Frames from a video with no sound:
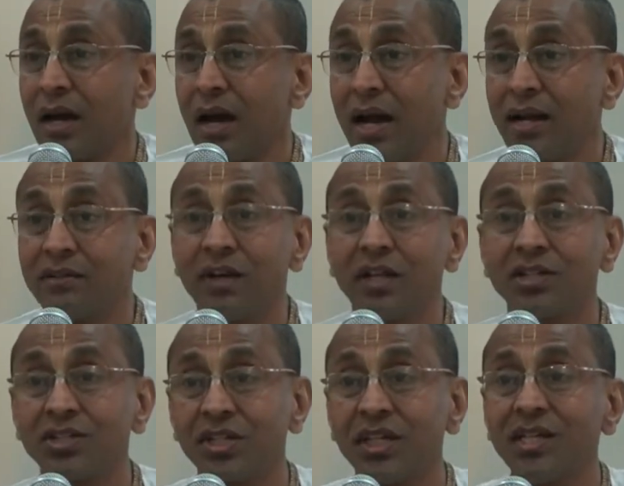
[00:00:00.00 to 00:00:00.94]
And when
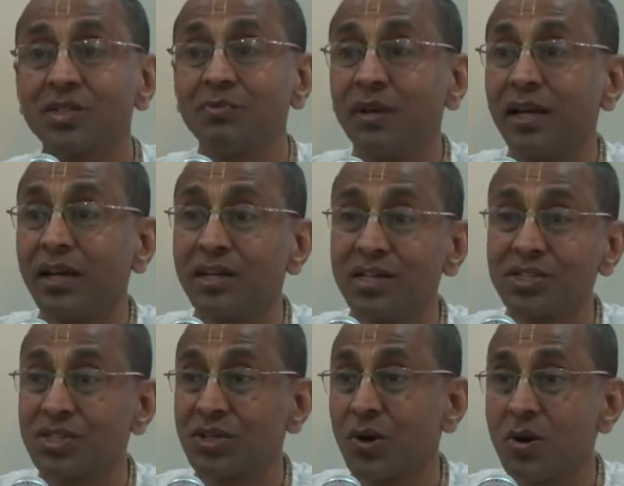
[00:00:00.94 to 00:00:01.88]
she's being
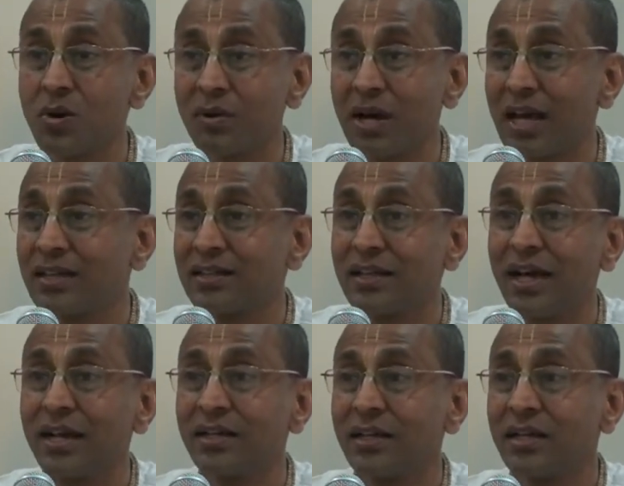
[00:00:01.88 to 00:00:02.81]
disrobed like
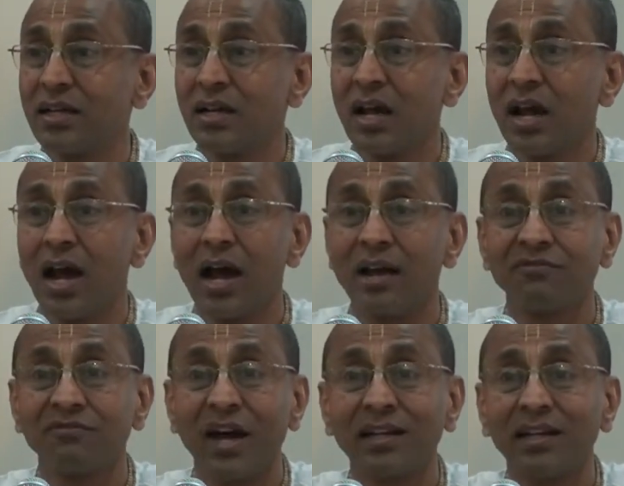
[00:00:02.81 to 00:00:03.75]
that, and
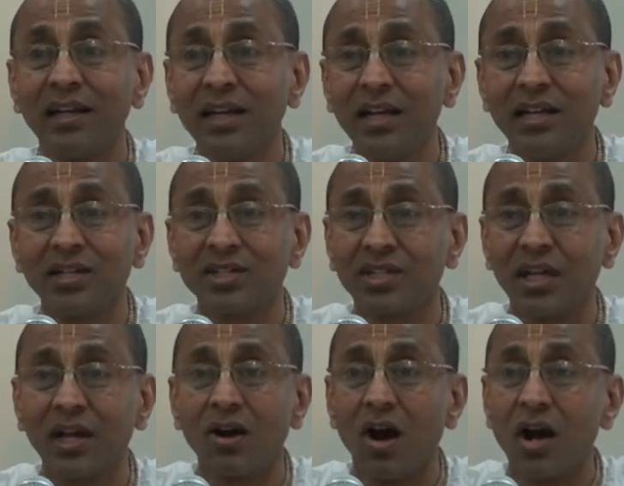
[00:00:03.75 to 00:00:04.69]
finally
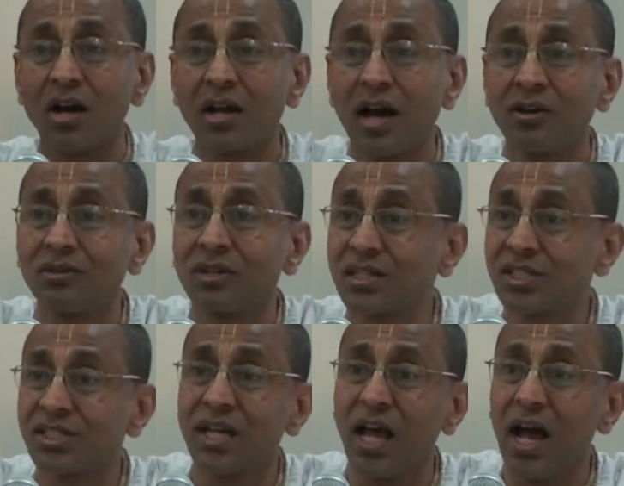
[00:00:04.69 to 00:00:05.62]
she called out,
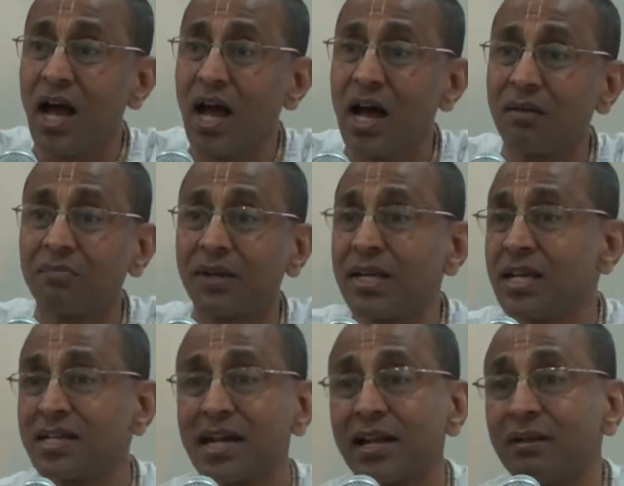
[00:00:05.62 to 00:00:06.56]
Krishna,
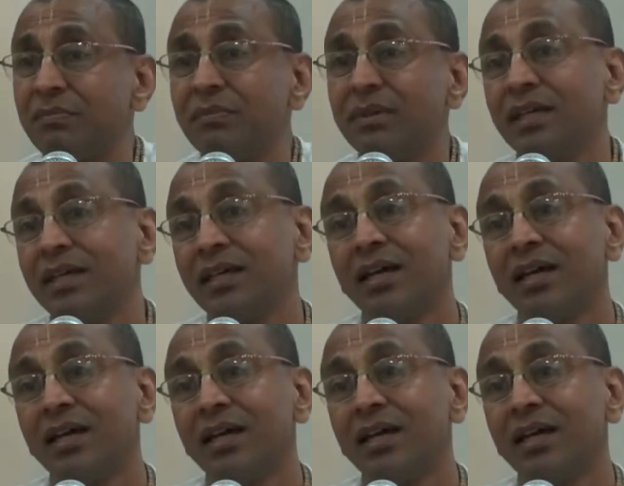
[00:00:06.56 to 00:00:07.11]
please help me.